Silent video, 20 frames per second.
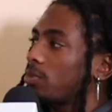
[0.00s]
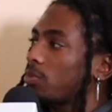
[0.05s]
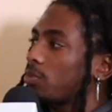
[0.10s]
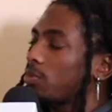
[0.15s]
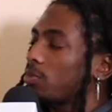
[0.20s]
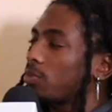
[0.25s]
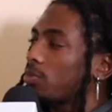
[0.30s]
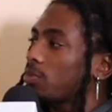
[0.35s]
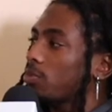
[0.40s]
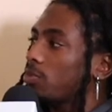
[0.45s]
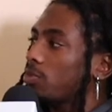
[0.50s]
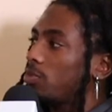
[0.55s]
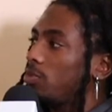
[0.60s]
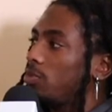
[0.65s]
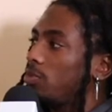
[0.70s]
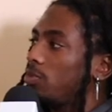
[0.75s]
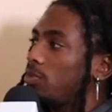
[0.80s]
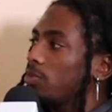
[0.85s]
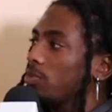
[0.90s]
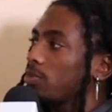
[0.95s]

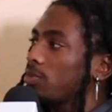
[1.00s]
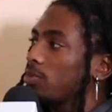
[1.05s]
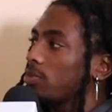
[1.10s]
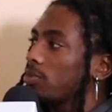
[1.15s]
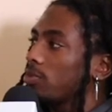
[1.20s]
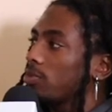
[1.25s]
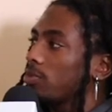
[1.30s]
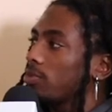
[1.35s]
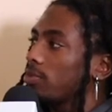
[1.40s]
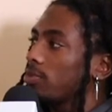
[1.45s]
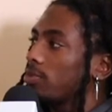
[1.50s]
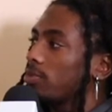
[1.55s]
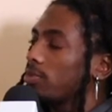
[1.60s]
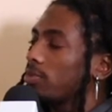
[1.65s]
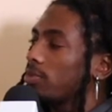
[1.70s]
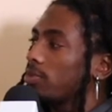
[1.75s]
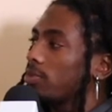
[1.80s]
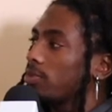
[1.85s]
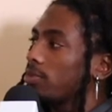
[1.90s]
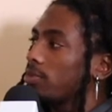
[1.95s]

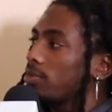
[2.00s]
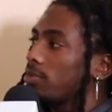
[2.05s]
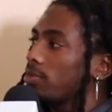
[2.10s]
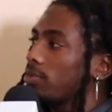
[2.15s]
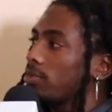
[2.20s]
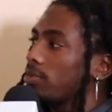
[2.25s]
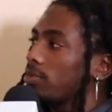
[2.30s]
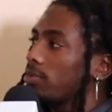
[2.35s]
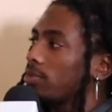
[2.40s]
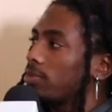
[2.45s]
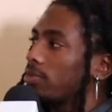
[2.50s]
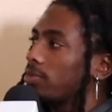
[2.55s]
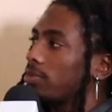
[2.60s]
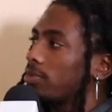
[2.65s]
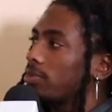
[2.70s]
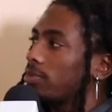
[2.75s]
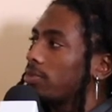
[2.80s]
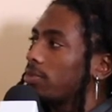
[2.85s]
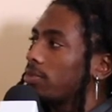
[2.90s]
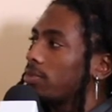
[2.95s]

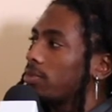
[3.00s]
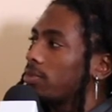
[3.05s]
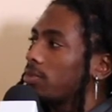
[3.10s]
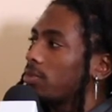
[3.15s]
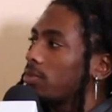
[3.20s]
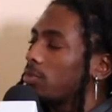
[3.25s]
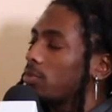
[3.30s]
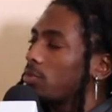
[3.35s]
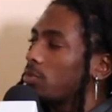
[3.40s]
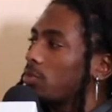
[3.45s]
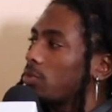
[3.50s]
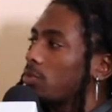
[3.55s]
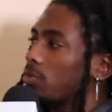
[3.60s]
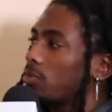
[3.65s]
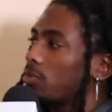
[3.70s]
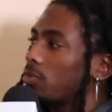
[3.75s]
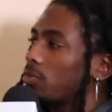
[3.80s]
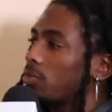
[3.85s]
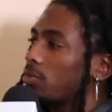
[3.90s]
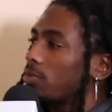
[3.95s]

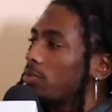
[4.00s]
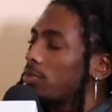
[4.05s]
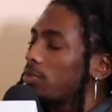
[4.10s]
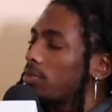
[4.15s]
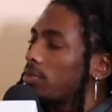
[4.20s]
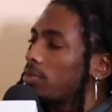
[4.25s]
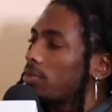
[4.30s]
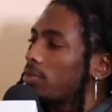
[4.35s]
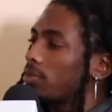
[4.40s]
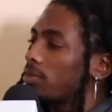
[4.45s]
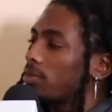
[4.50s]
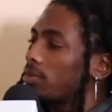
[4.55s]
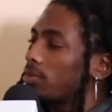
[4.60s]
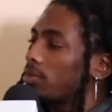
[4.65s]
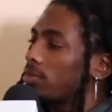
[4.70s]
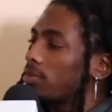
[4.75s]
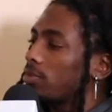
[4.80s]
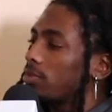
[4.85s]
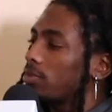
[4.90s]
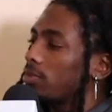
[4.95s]

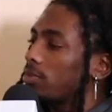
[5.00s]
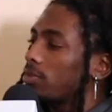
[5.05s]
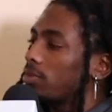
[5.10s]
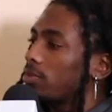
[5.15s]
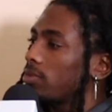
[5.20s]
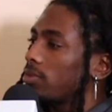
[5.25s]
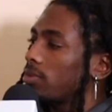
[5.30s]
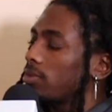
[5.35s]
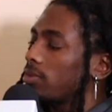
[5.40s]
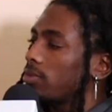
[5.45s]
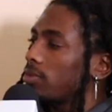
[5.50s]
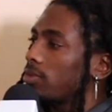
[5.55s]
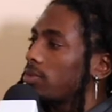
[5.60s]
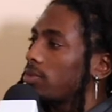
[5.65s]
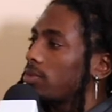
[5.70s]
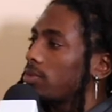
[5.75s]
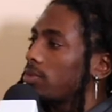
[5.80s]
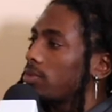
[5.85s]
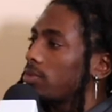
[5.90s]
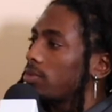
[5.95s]

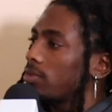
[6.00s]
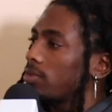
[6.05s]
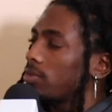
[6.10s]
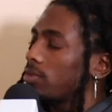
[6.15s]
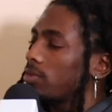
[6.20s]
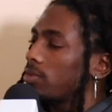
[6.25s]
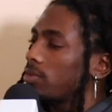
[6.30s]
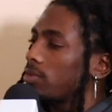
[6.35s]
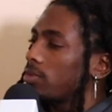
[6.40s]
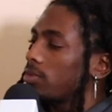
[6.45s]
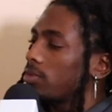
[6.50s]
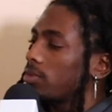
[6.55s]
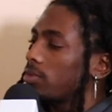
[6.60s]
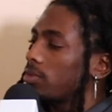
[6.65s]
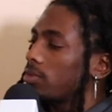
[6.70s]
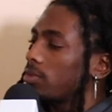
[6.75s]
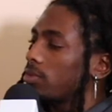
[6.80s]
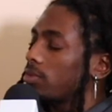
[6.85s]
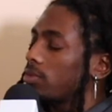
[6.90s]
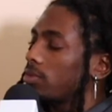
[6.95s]

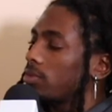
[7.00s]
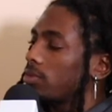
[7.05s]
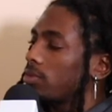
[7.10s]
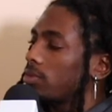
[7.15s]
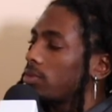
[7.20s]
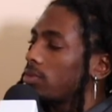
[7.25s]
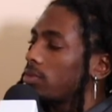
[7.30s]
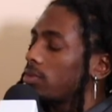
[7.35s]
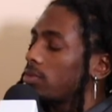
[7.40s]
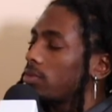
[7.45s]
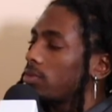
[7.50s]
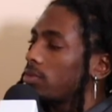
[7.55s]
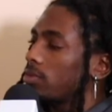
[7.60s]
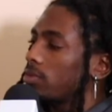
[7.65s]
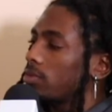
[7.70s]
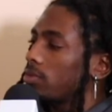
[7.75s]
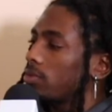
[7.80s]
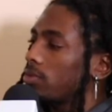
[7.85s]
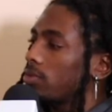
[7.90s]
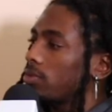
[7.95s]
No words are spoken by the person on screen.